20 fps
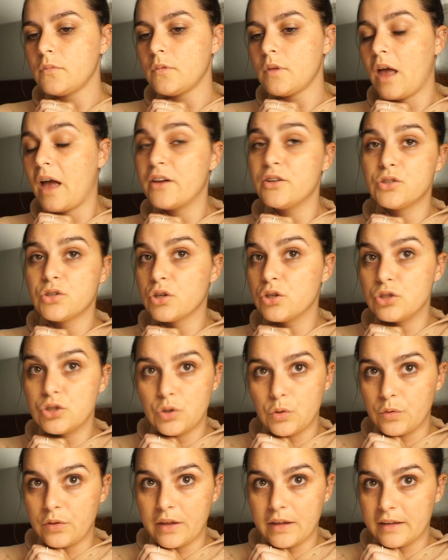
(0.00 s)
I just couldn't
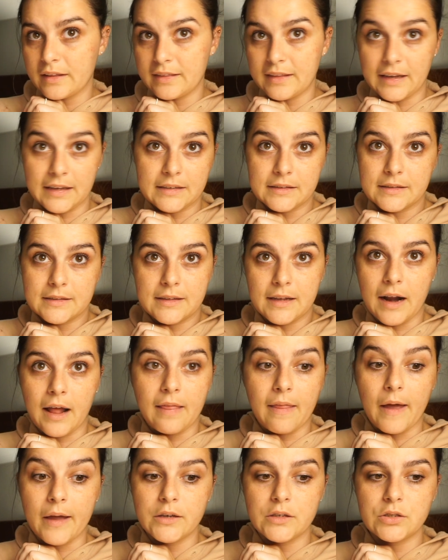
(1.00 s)
do the things that I
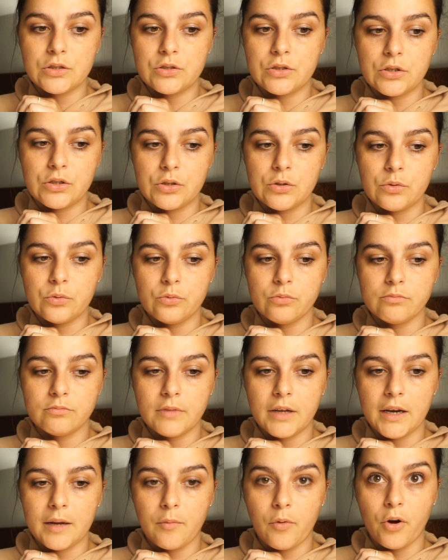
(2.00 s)
liked to do
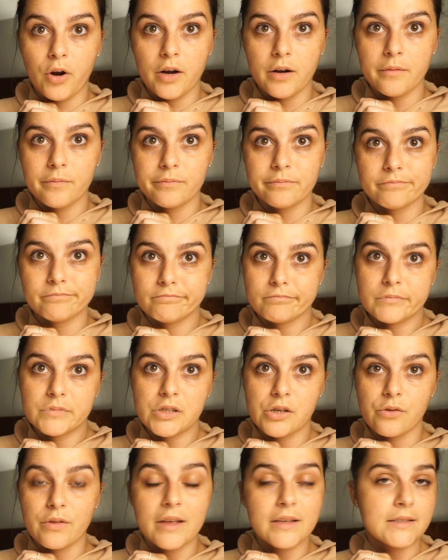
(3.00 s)
anymore.
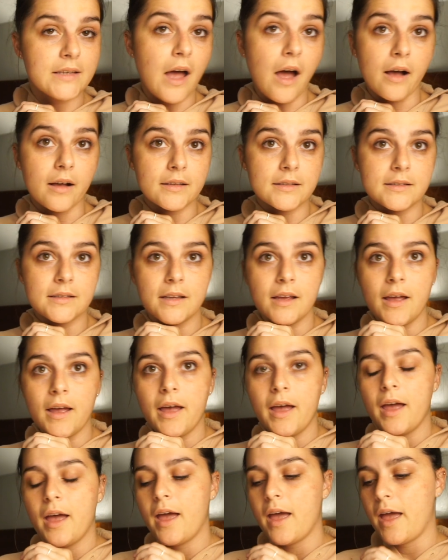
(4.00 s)
So that sucks.
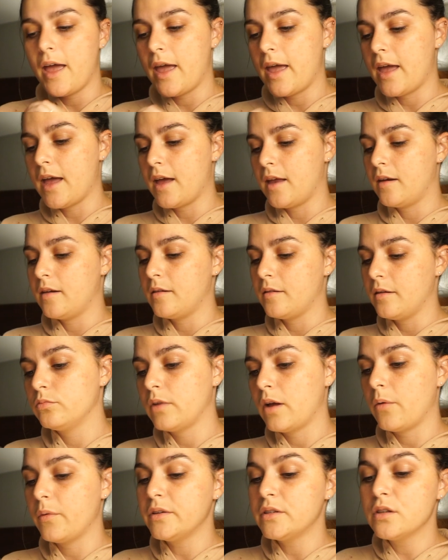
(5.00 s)
And
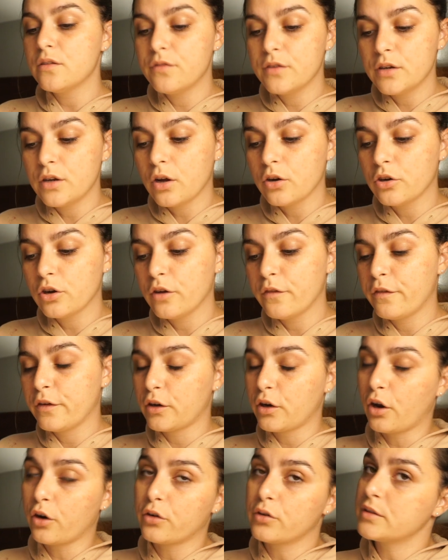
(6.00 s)
I went to the foot doctor. Foot
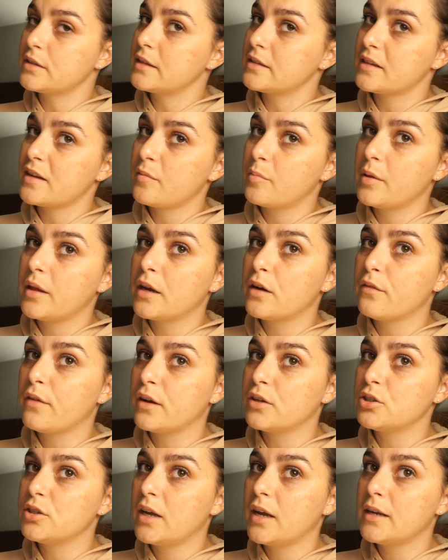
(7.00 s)
doctor says I have plantar
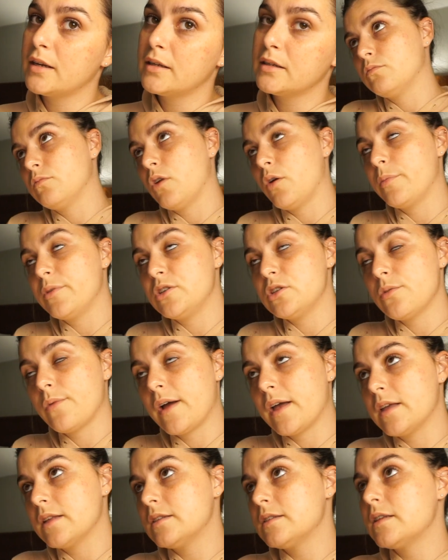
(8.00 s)
fasciitis.
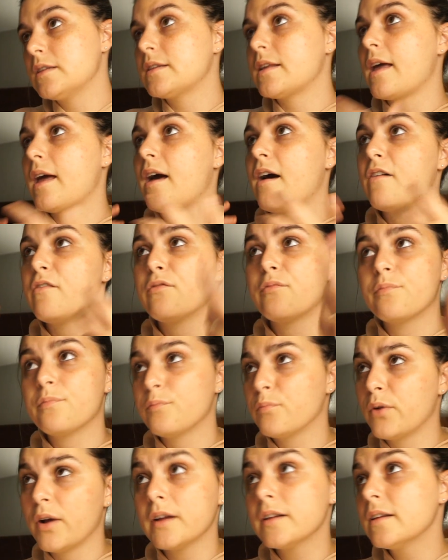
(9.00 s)
OBGYN says I have
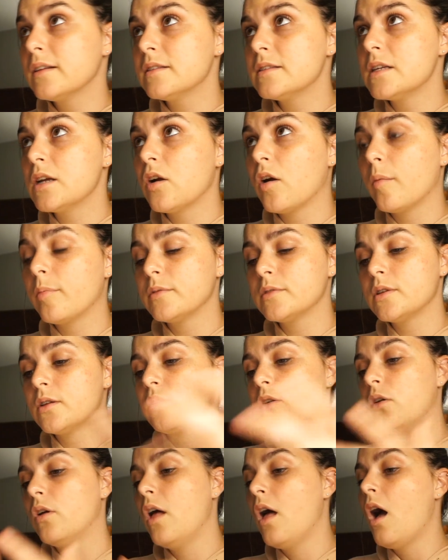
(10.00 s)
pregnancy carpal
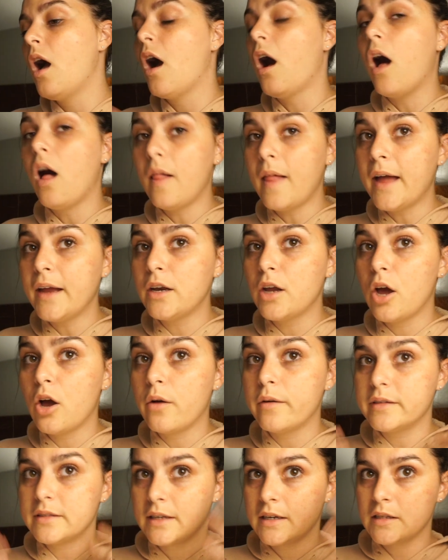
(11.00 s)
tunnel. All I know
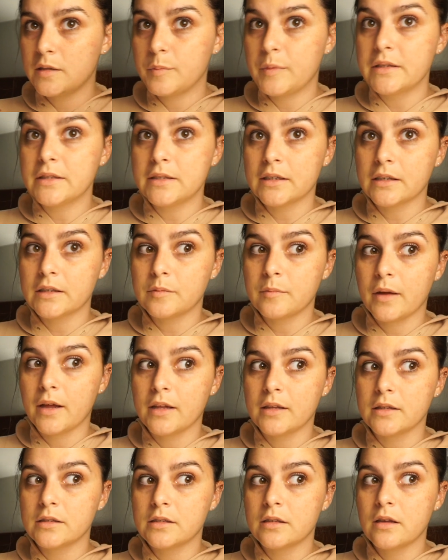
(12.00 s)
is that it's been 6
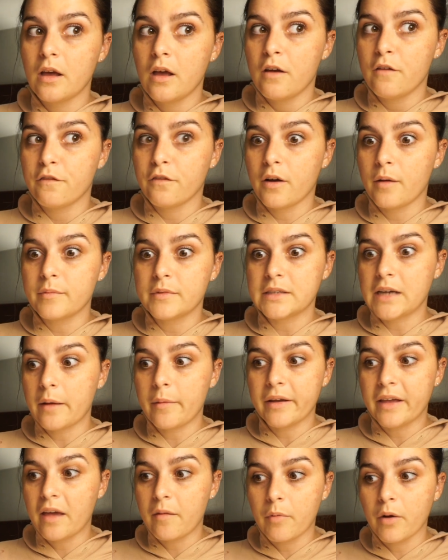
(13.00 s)
months from the time
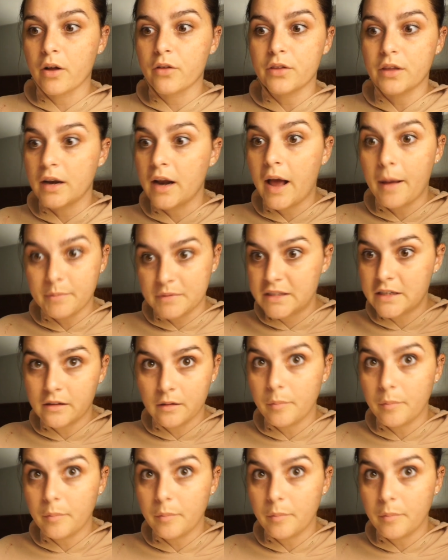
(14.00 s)
I gave birth and I'm still in